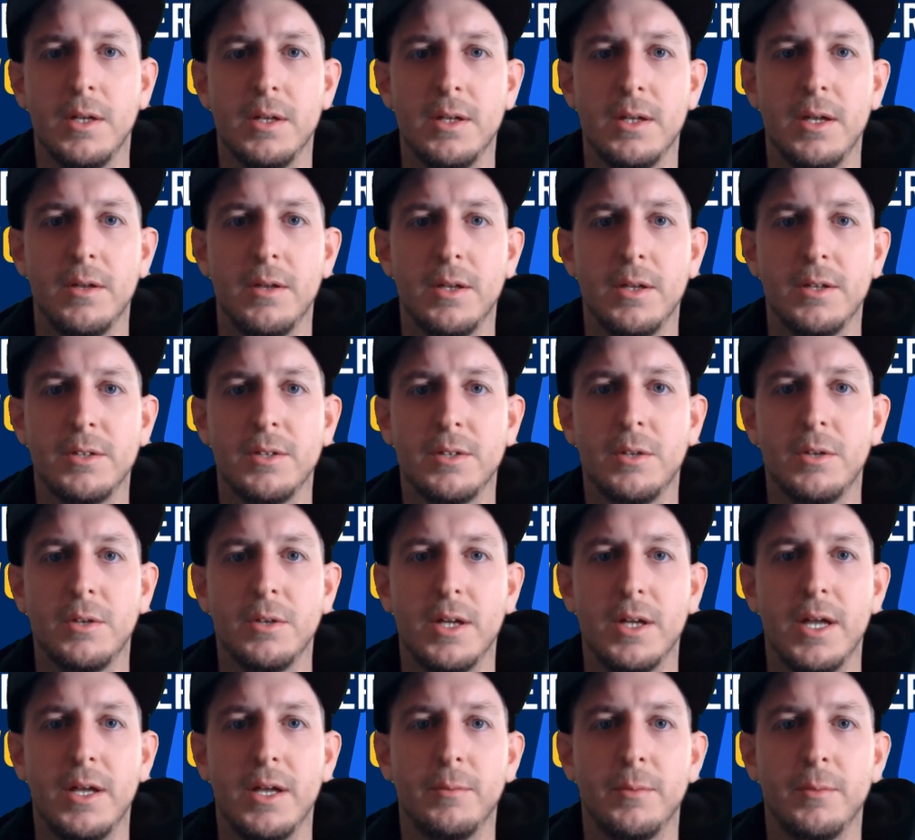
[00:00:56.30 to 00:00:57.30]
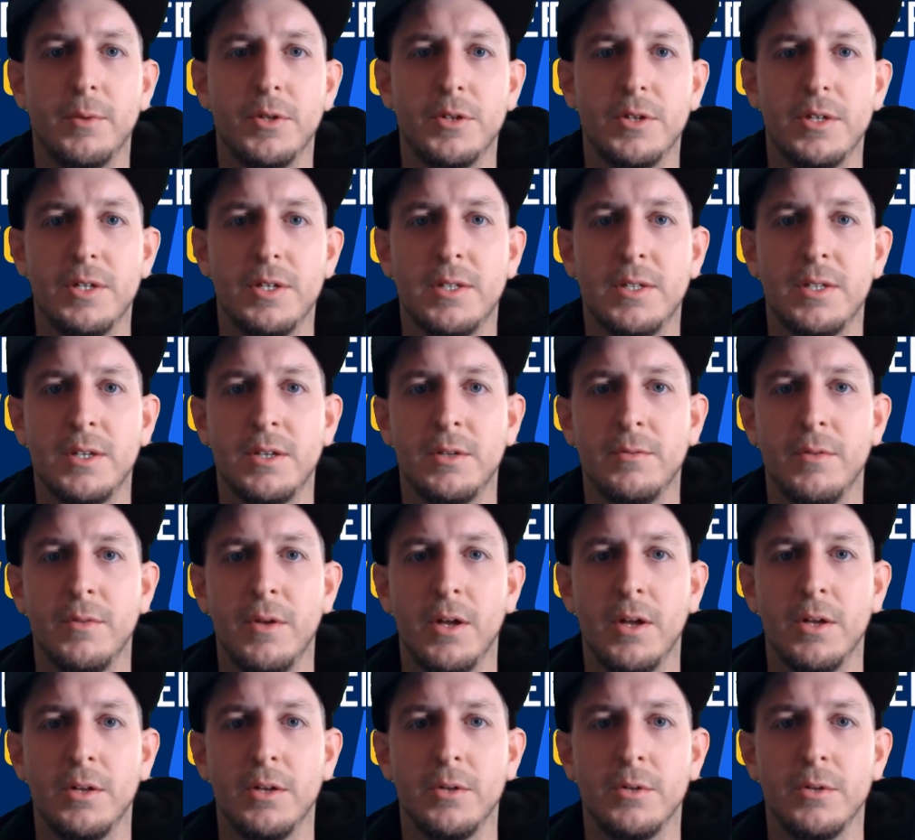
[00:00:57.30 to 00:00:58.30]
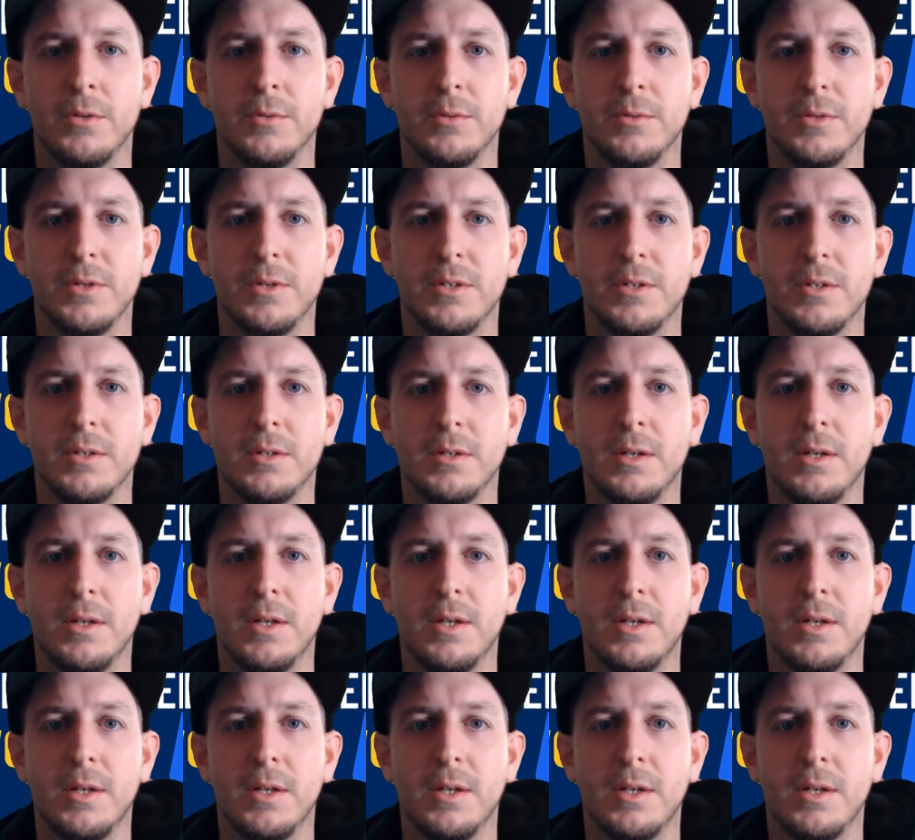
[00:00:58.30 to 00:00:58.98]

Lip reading: Now let's look at persistent volumes.